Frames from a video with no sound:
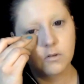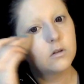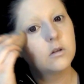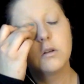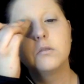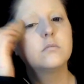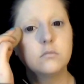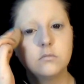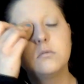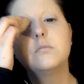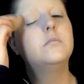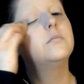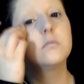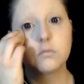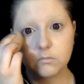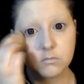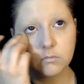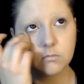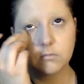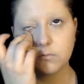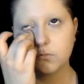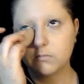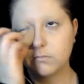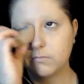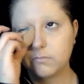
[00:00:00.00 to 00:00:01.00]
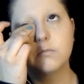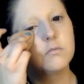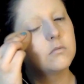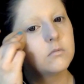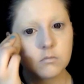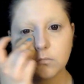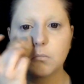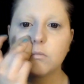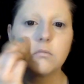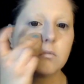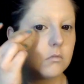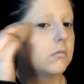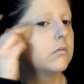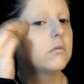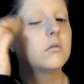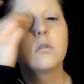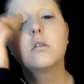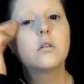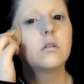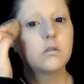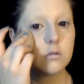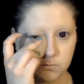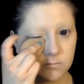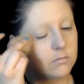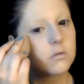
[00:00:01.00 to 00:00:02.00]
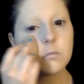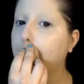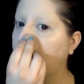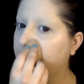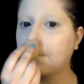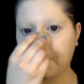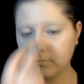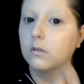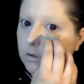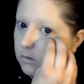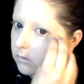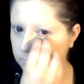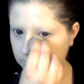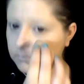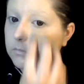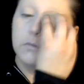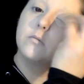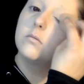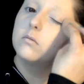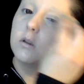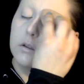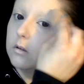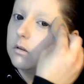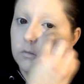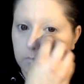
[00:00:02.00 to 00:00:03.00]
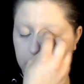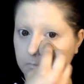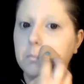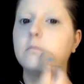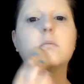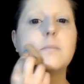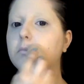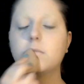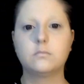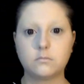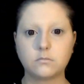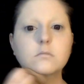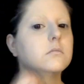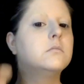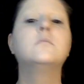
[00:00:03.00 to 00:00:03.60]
Then this is the Baja Bronze